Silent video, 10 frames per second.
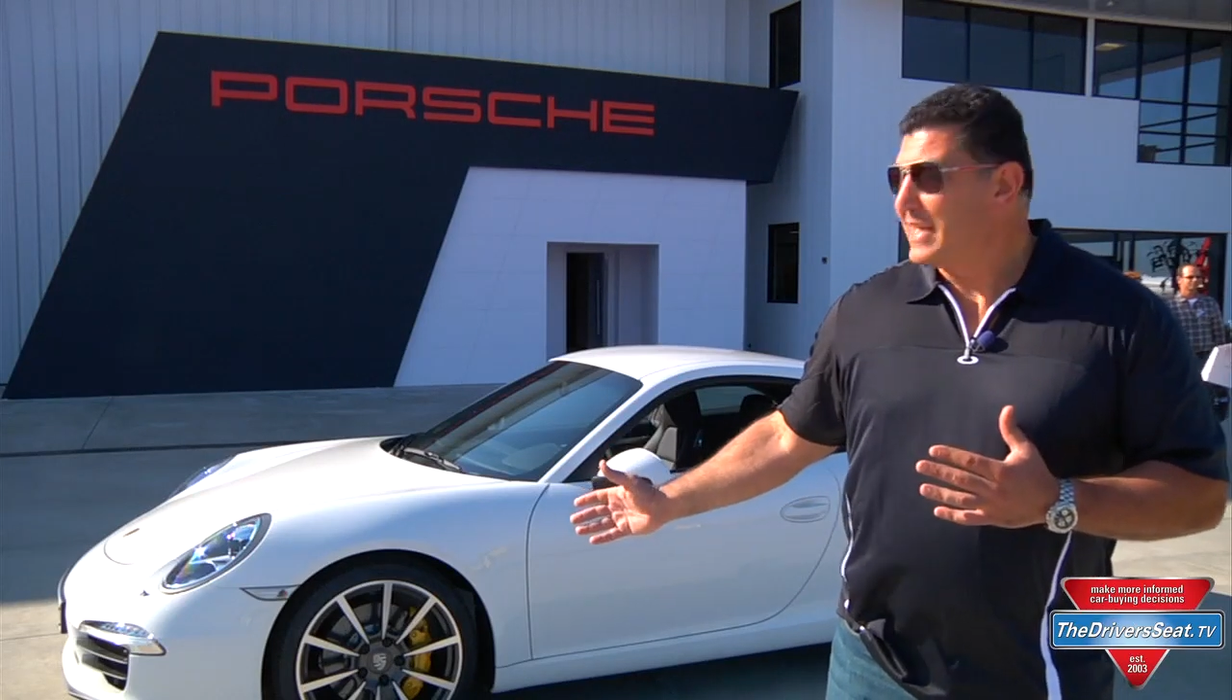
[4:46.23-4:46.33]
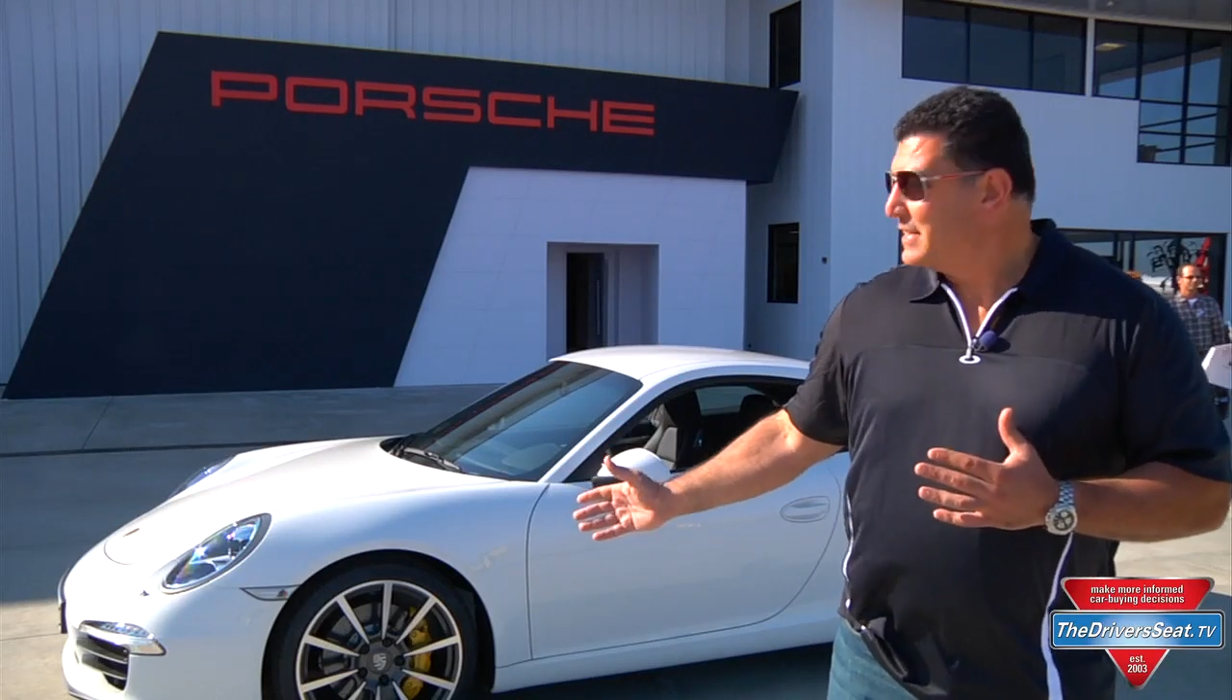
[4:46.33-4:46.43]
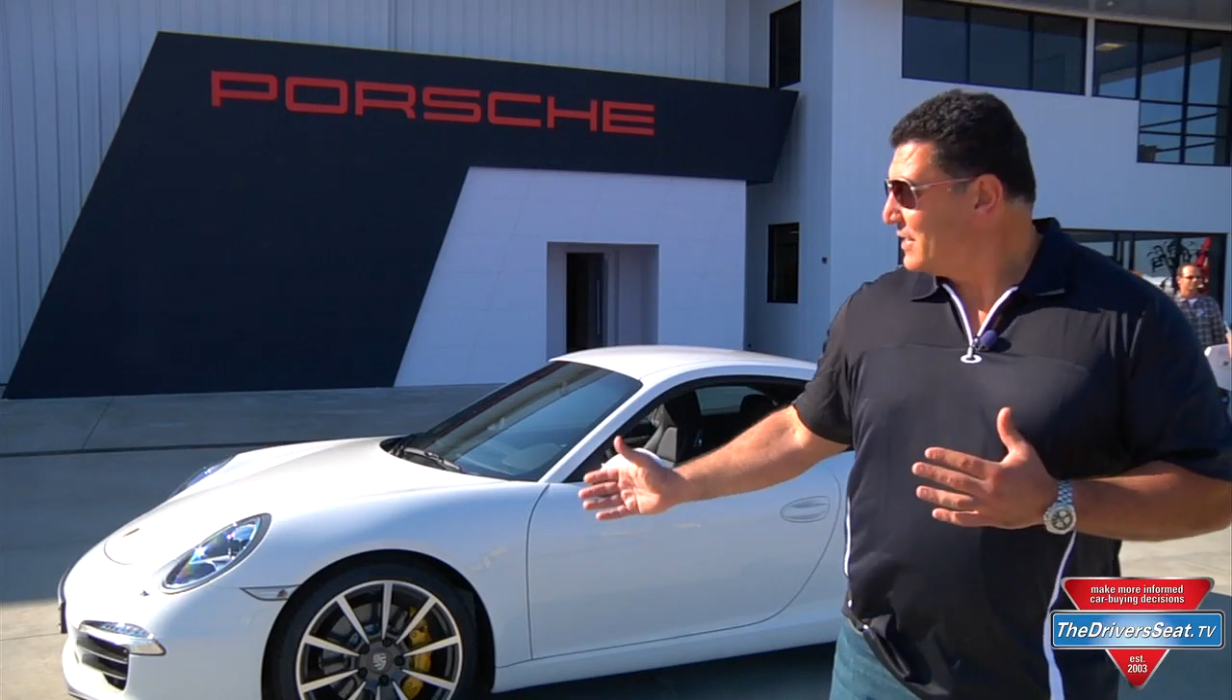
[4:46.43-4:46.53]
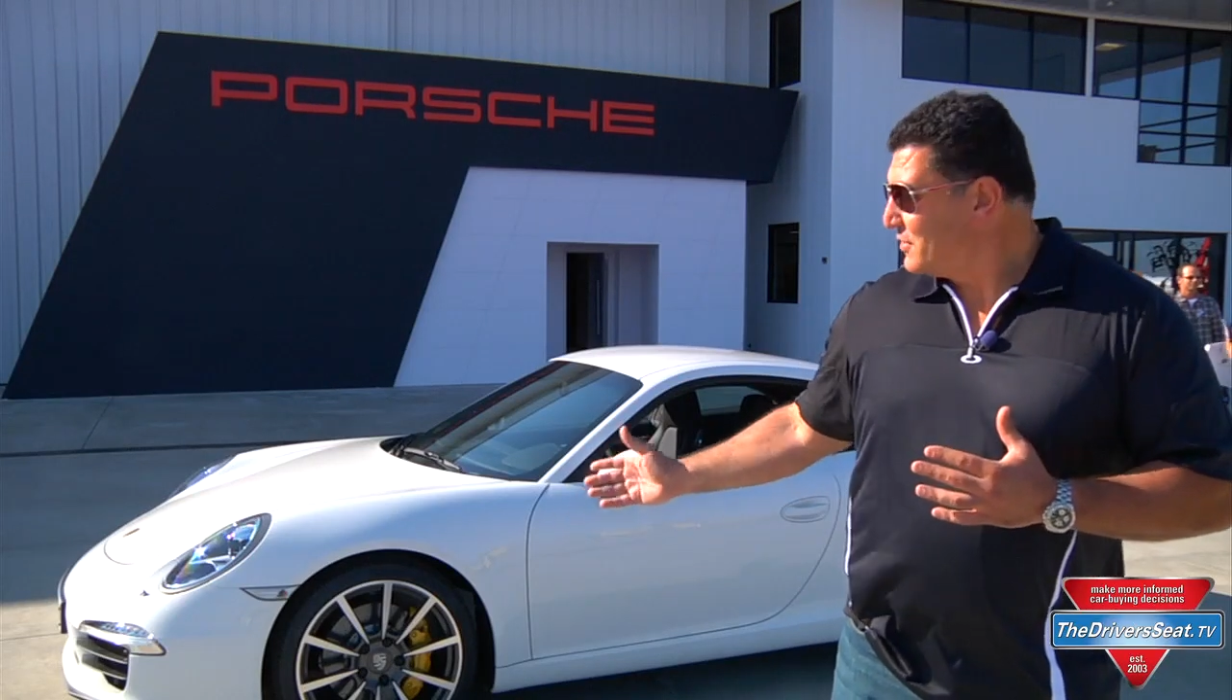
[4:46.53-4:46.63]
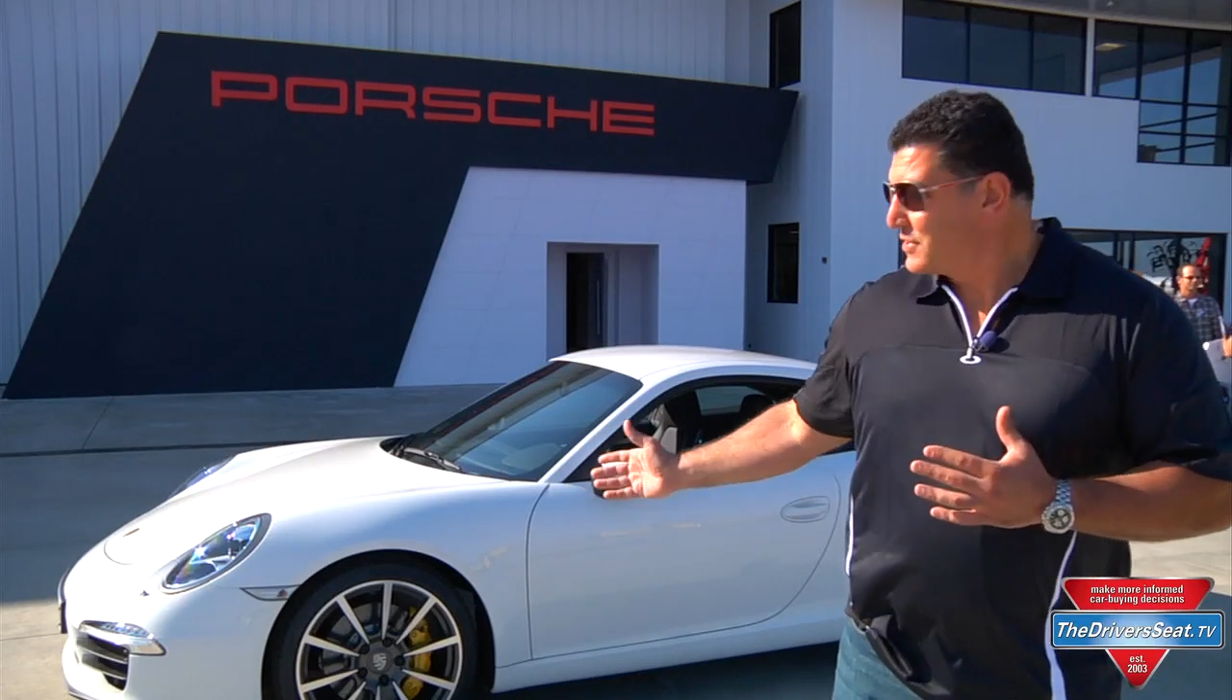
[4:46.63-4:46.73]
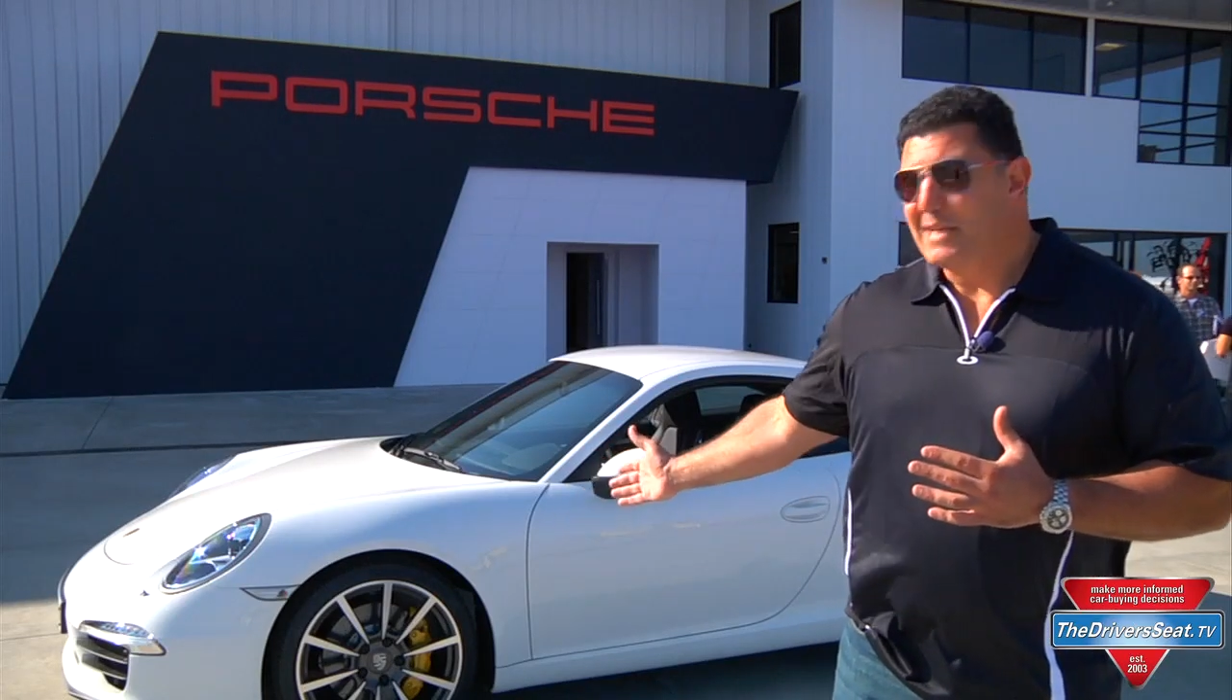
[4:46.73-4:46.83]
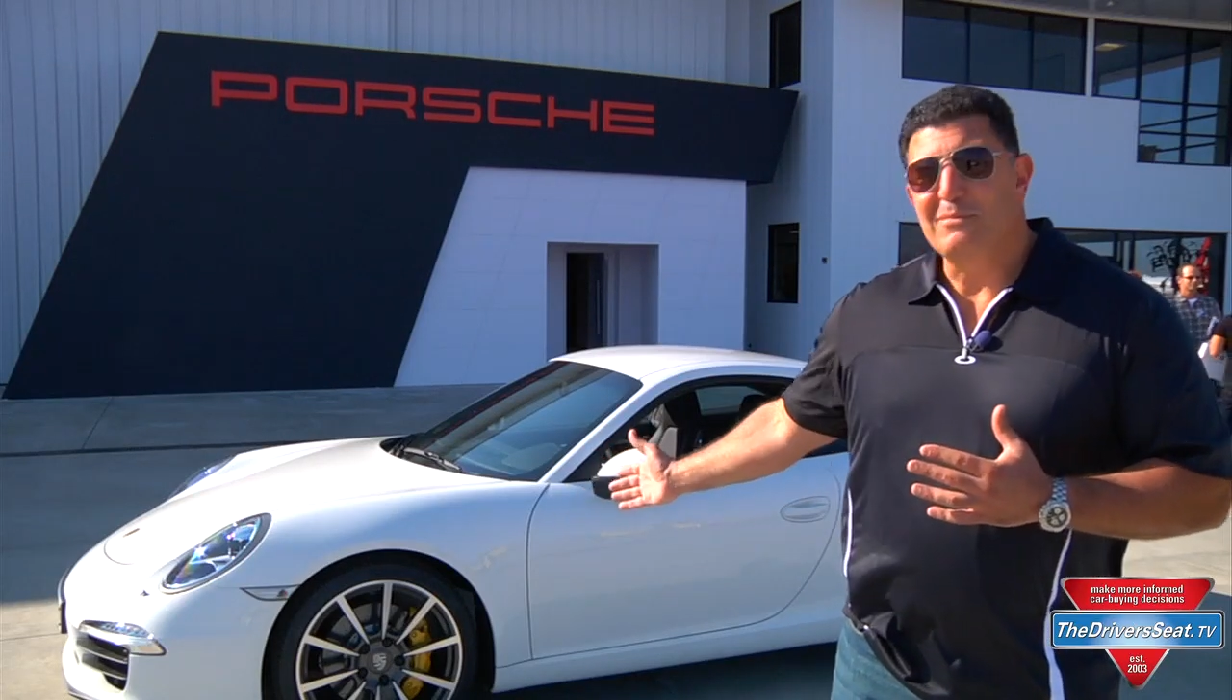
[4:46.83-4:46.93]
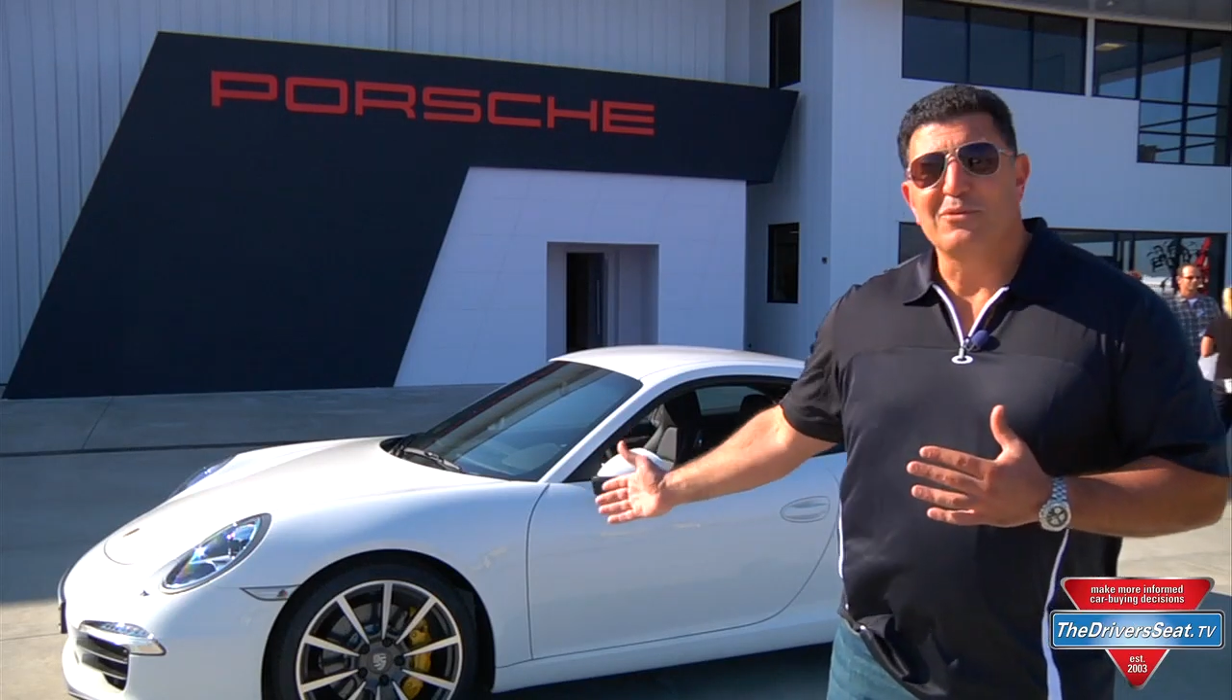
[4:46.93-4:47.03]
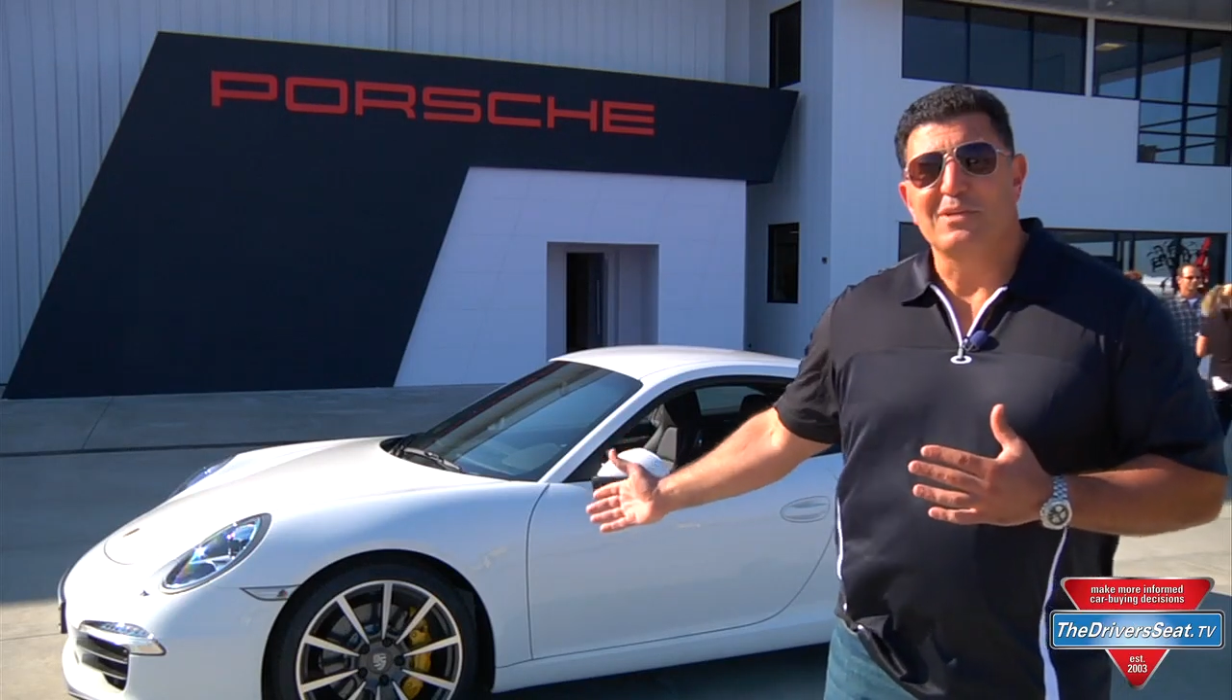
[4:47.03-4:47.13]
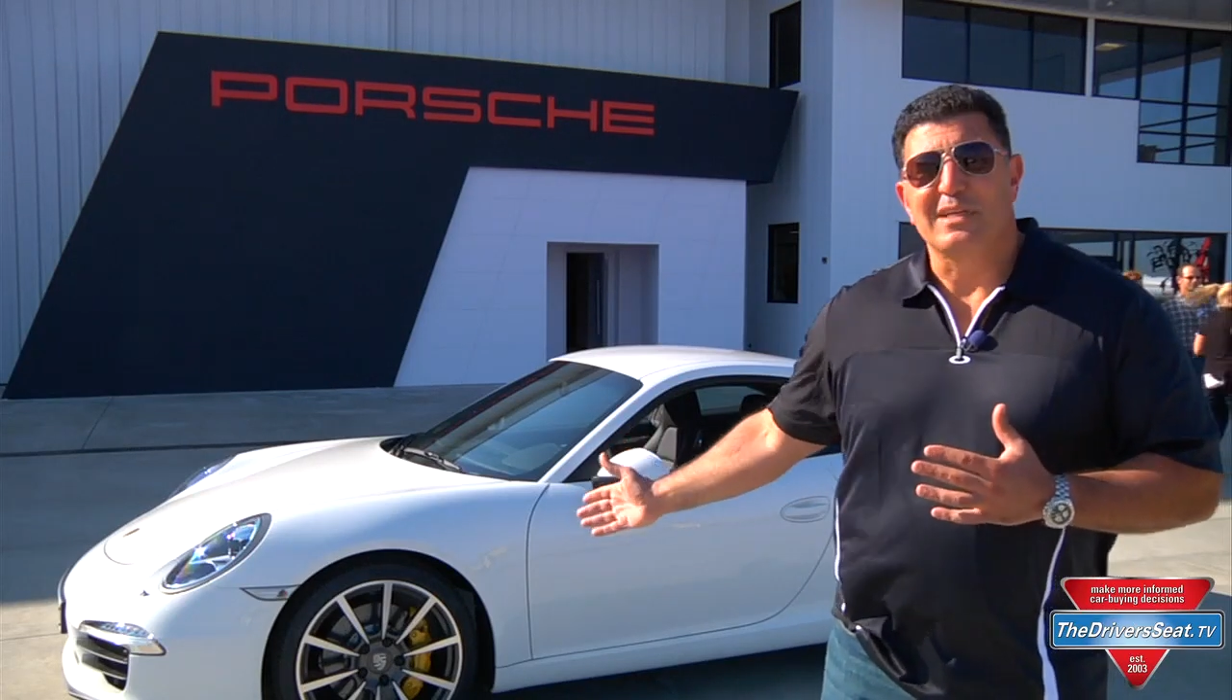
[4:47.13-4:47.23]
and they just keep
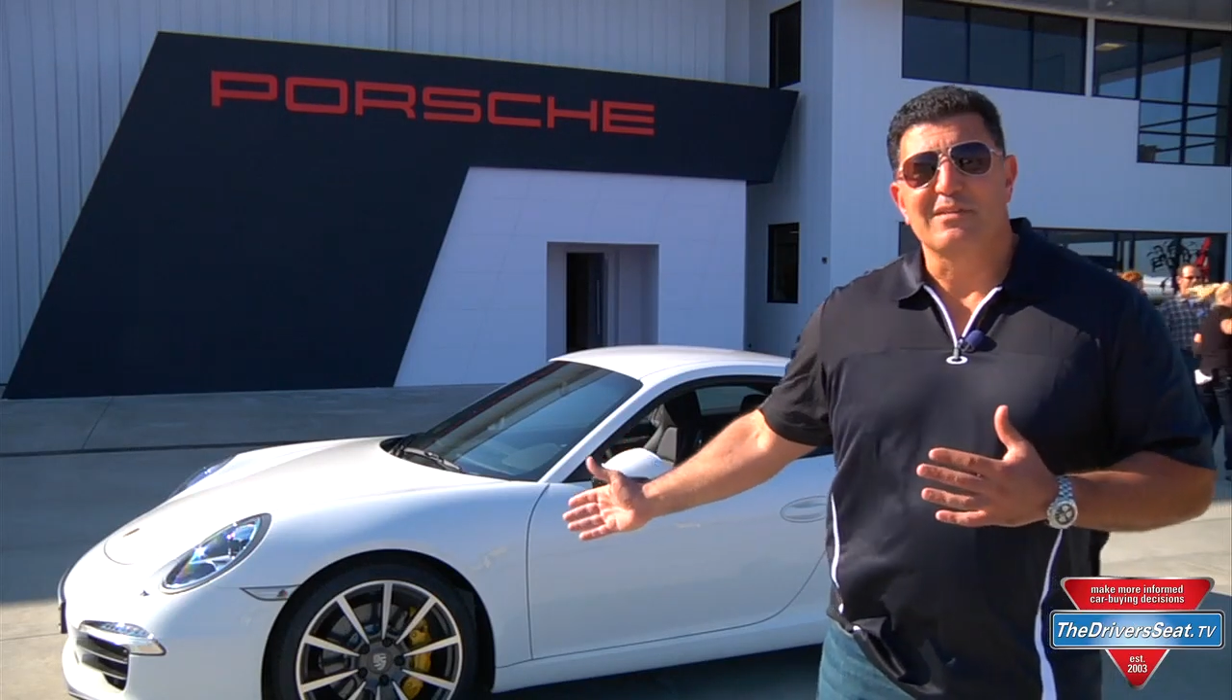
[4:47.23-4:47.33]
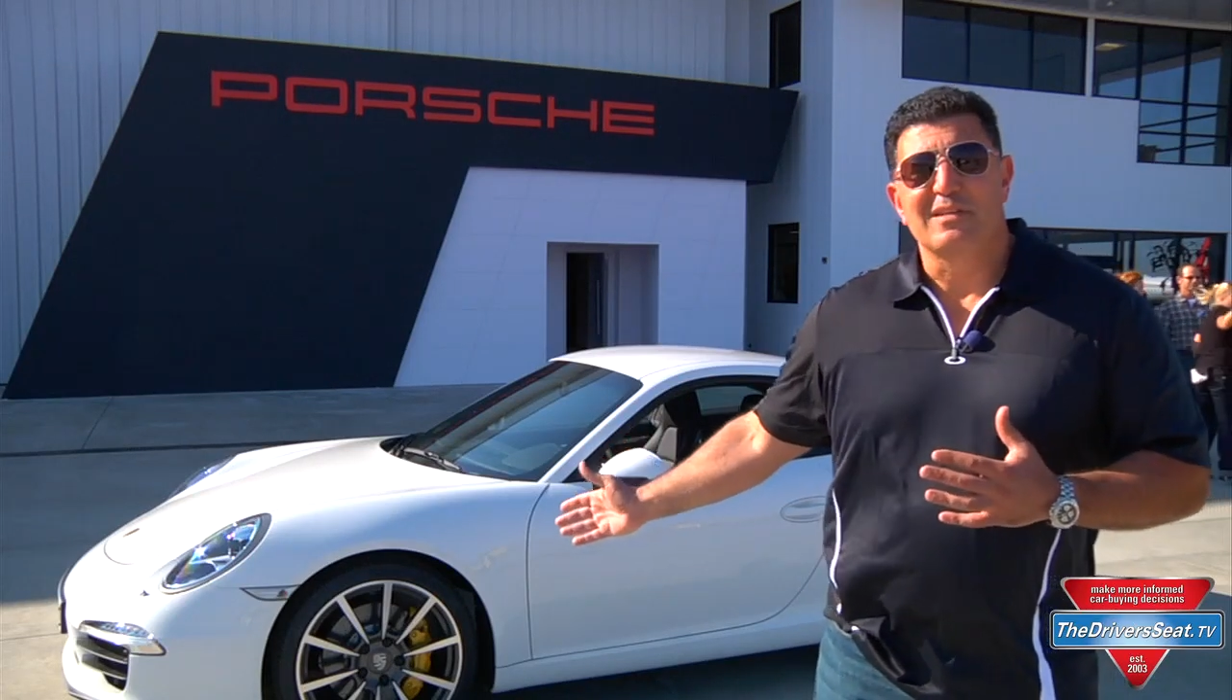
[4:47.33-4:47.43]
doing it.